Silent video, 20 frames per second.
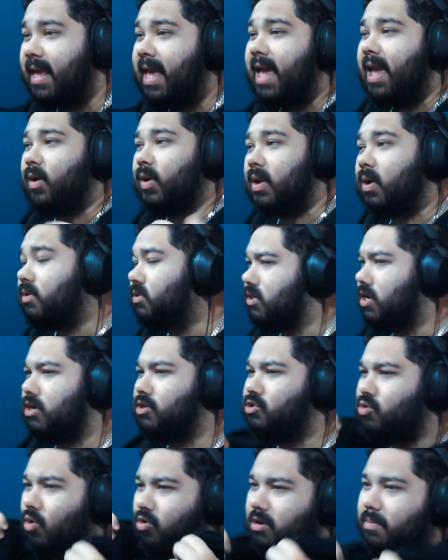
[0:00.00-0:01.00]
We also
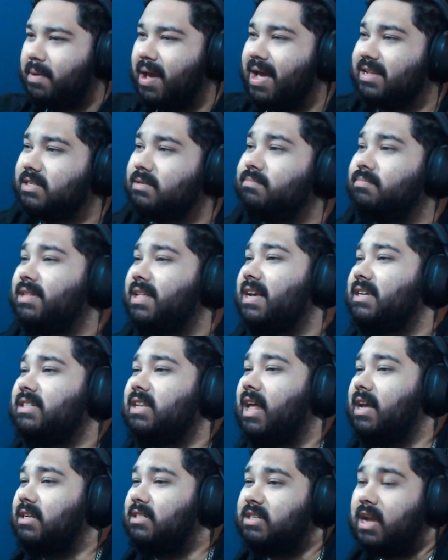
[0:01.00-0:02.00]
talked about some things
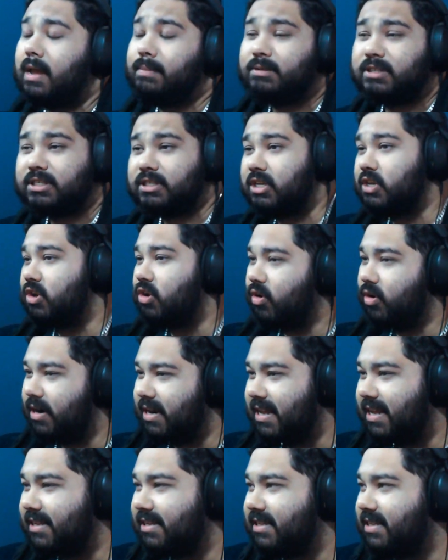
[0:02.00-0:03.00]
like
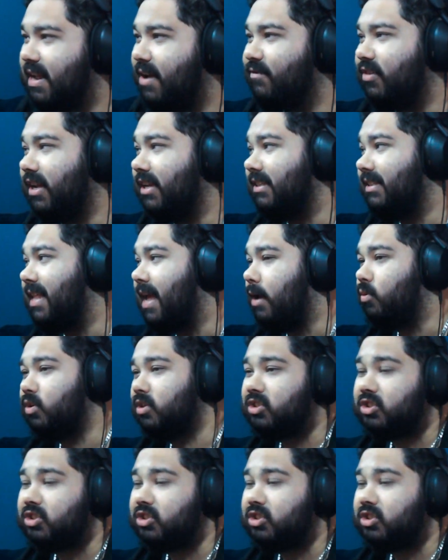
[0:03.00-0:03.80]
cybersecurity and stuff like that,